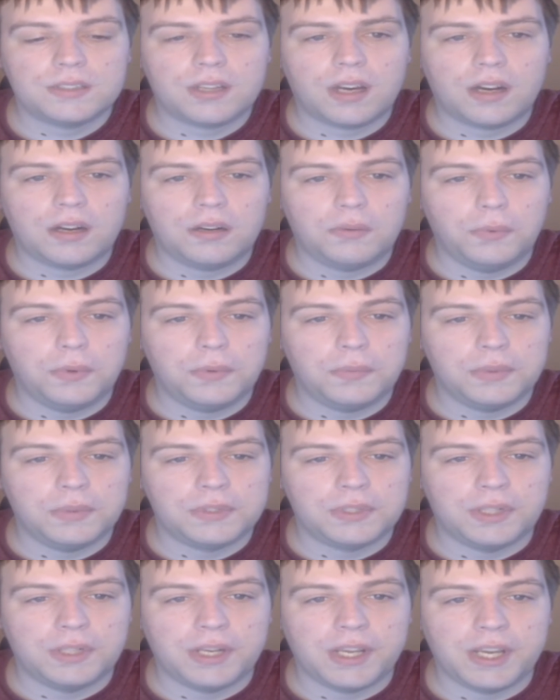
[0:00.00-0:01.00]
what
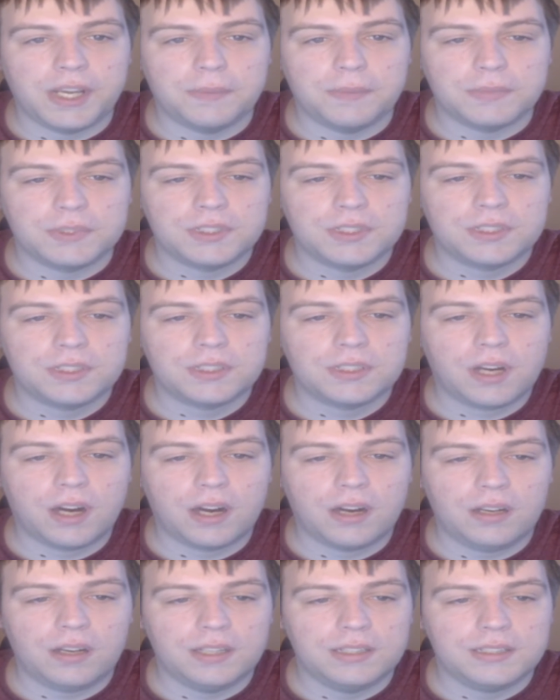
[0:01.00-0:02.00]
was her name?
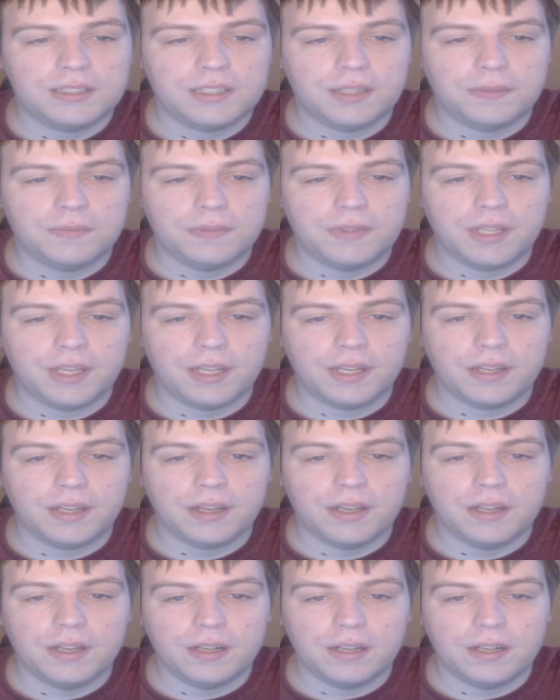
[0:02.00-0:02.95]
Scarlet something.